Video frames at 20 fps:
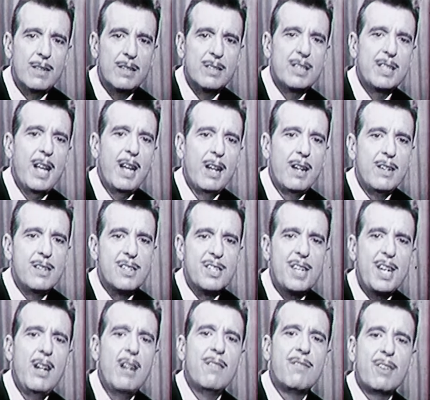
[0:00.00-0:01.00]
selling
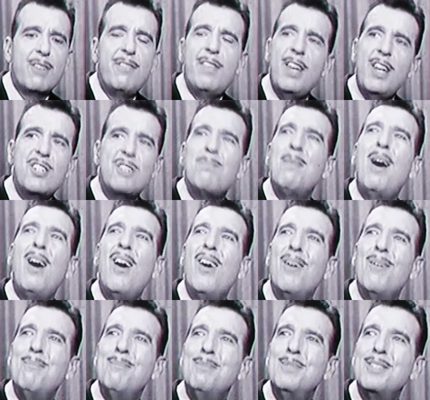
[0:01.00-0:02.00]
silverfish
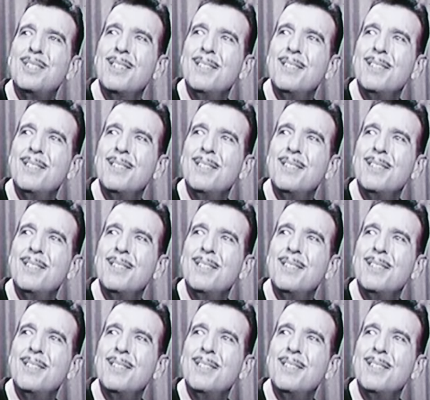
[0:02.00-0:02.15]
bombs.